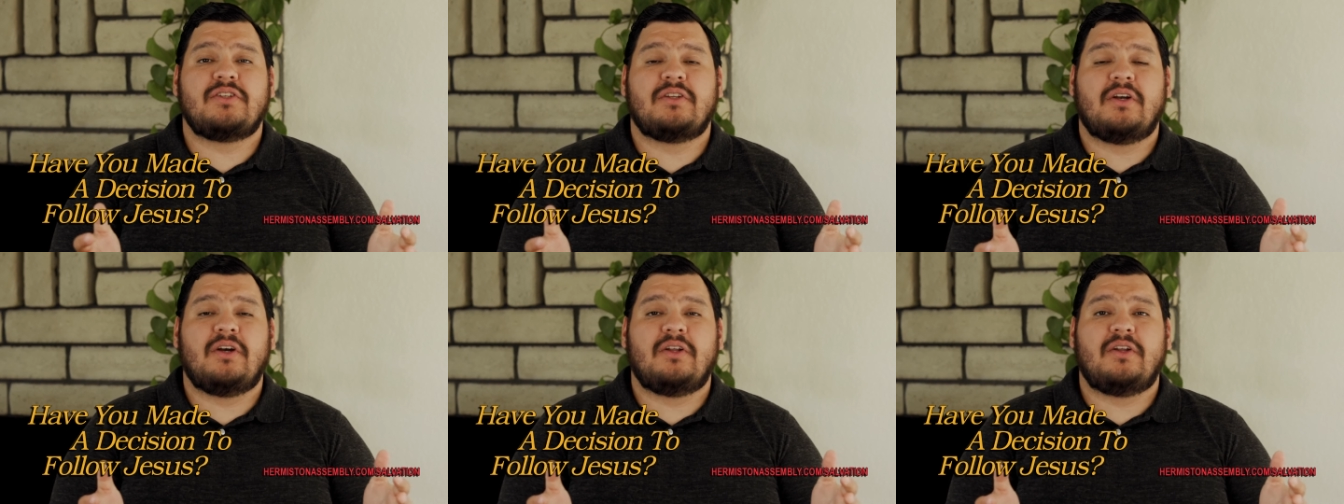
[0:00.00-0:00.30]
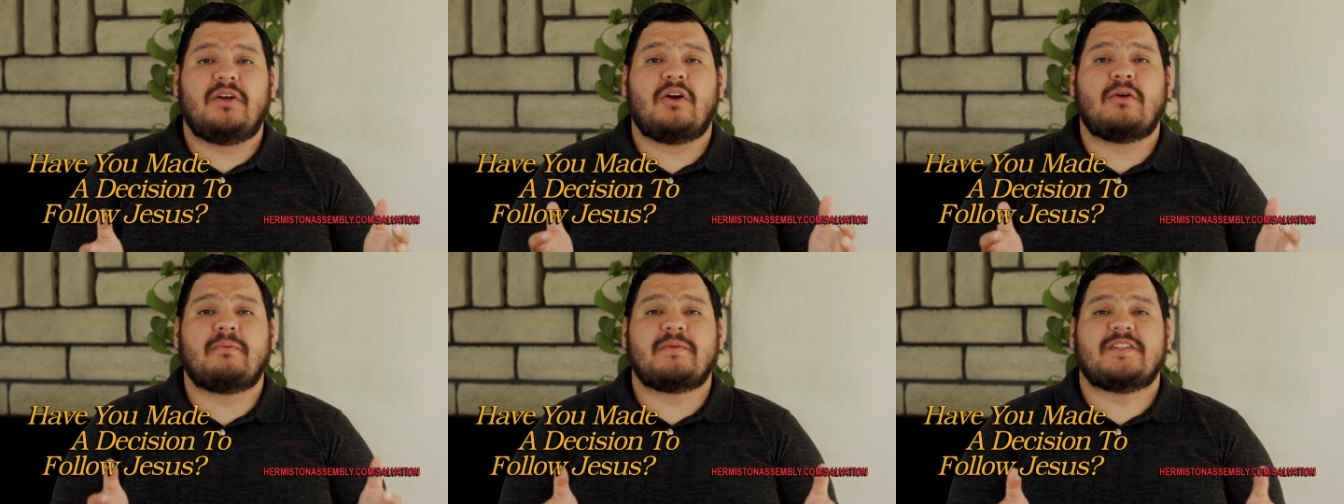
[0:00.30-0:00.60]
you to go
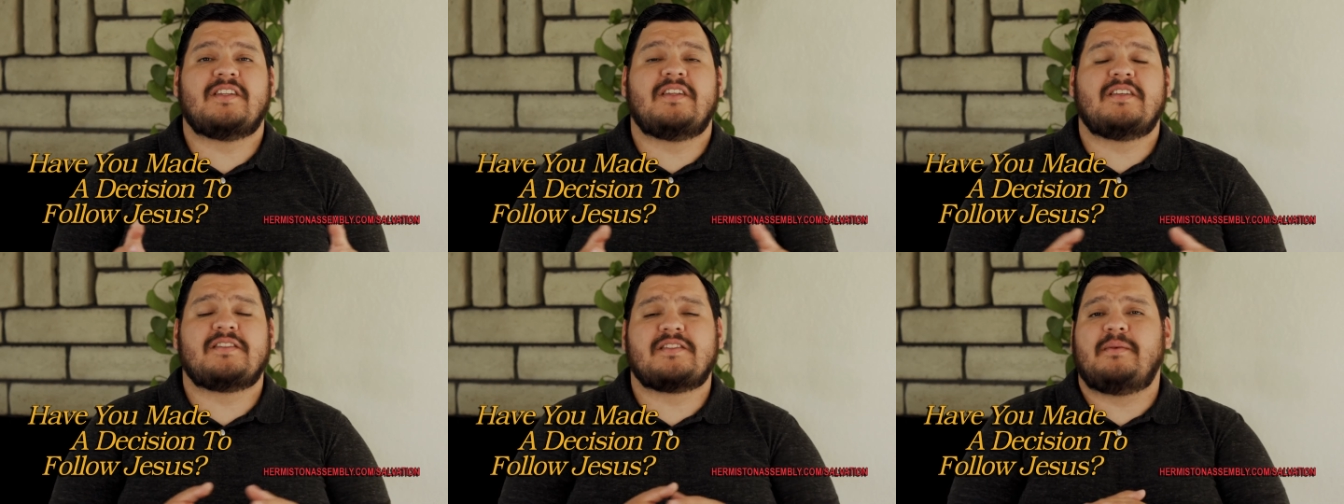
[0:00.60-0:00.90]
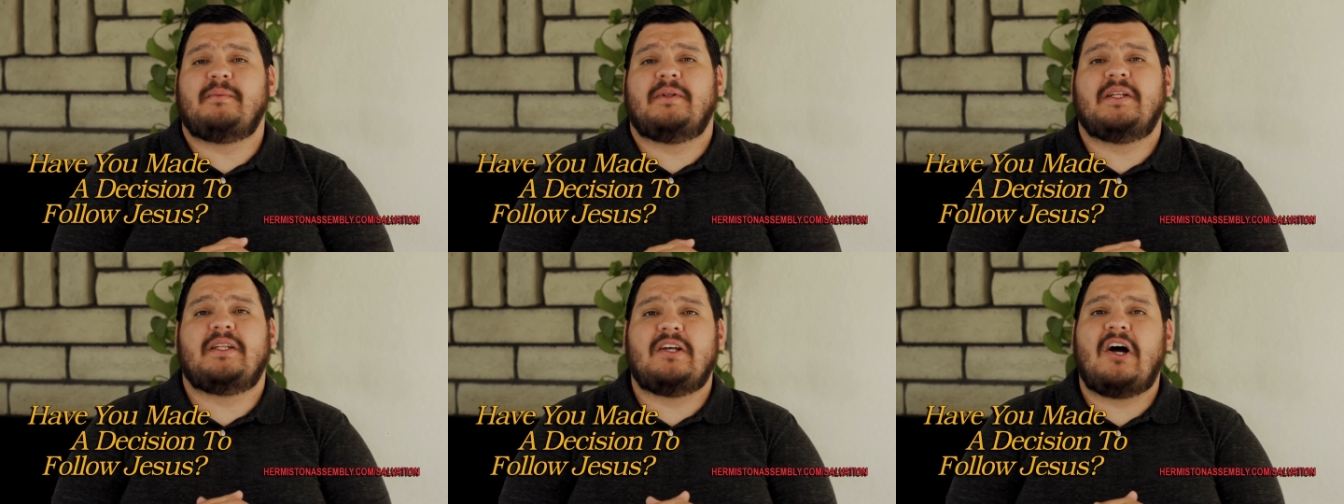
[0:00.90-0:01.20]
to
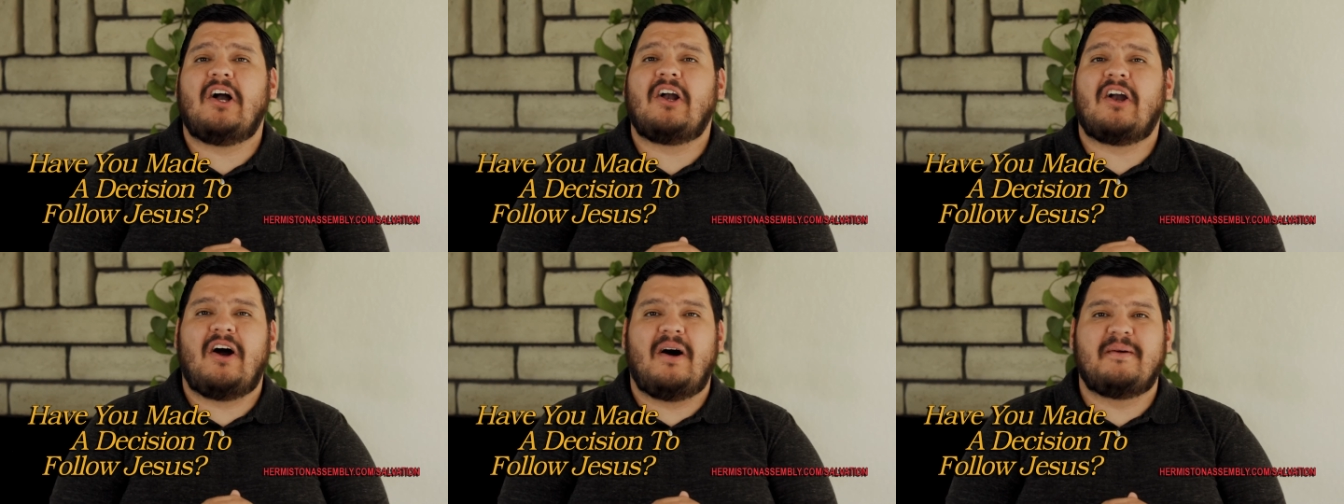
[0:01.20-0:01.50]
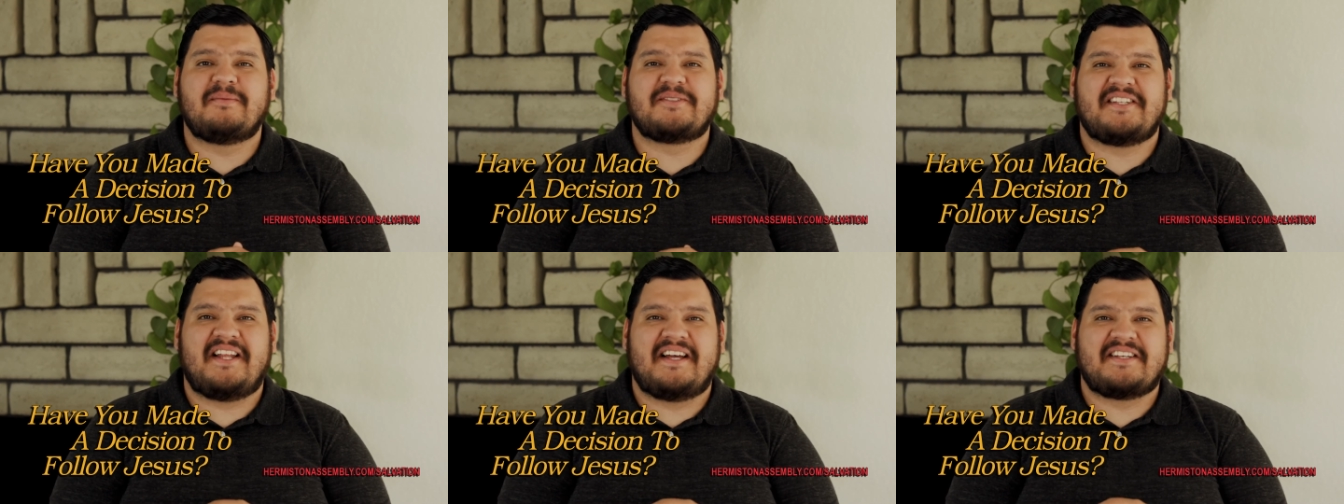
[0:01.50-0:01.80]

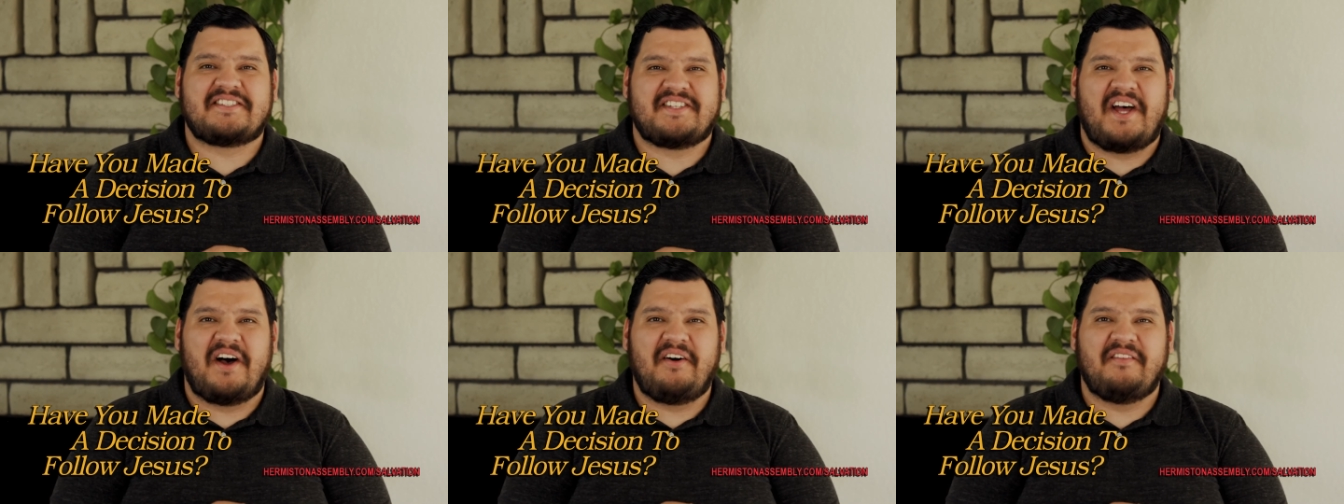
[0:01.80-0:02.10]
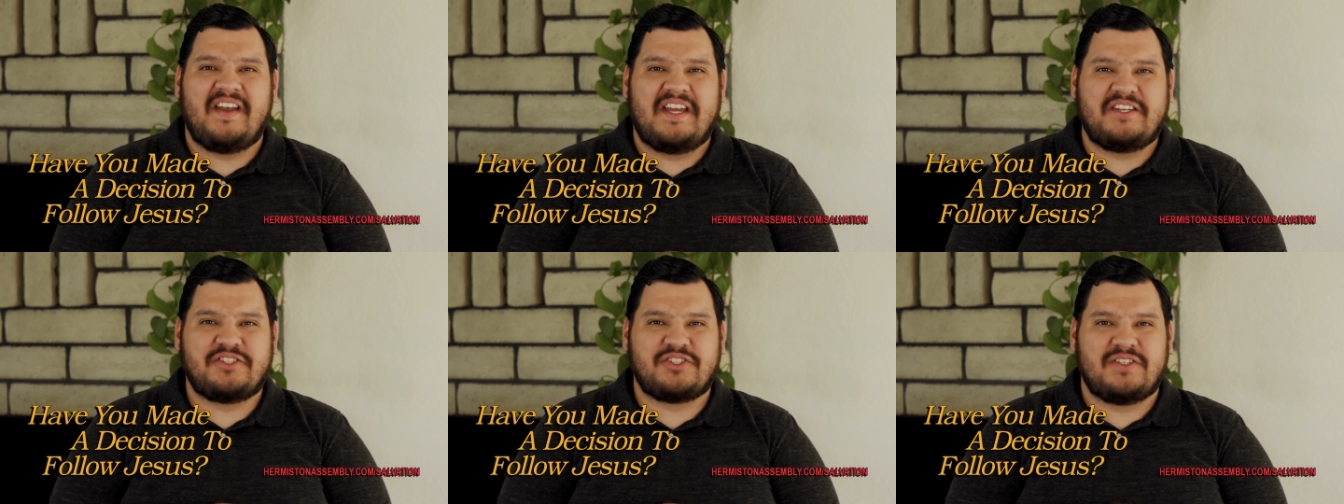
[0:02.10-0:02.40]
hermistonassembly.com slash
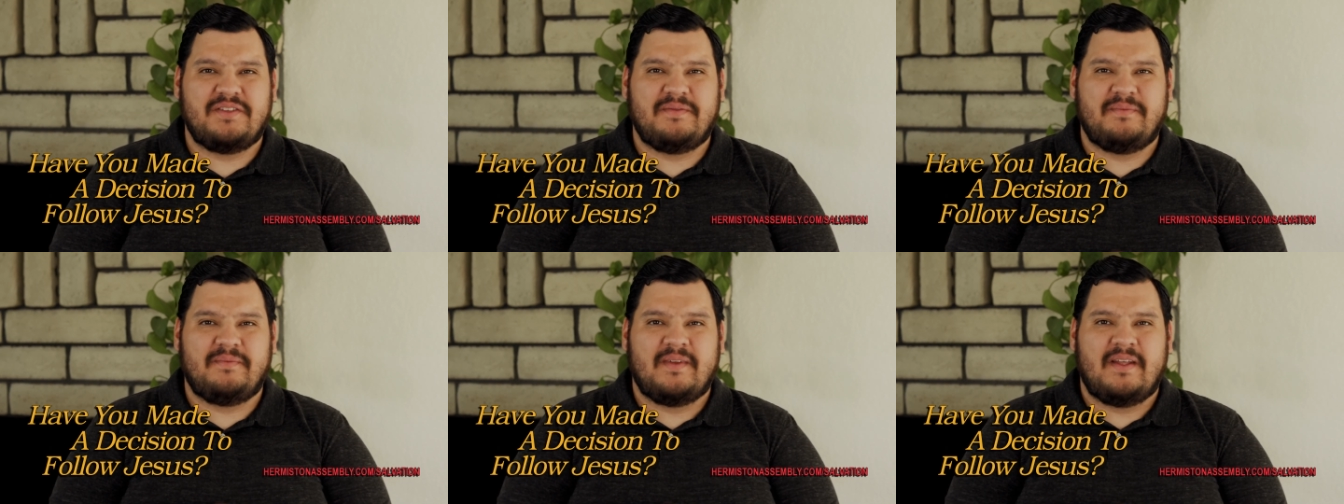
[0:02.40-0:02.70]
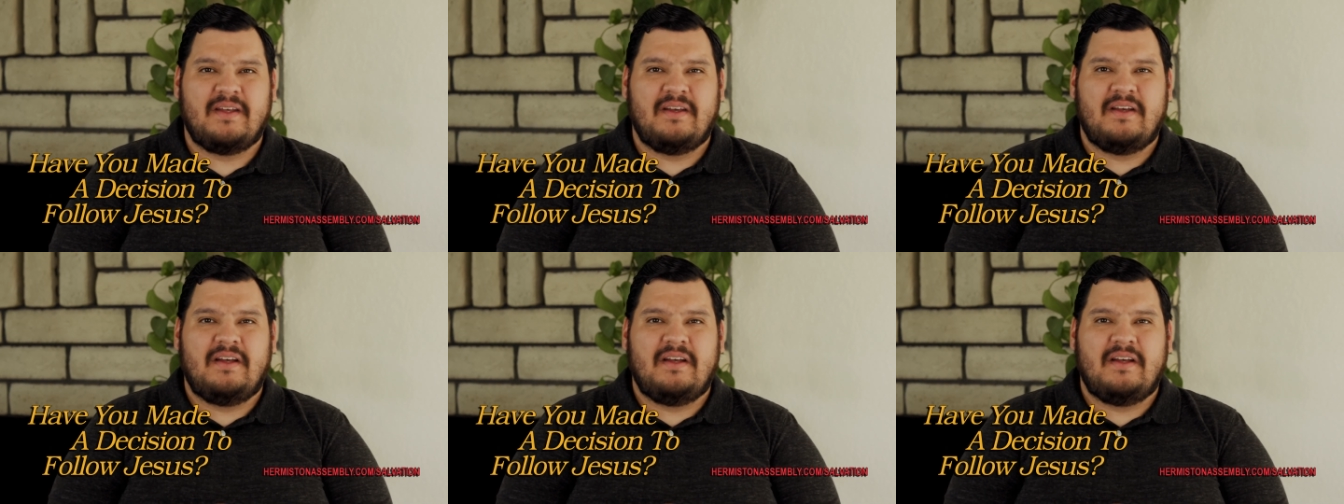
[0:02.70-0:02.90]
salvation.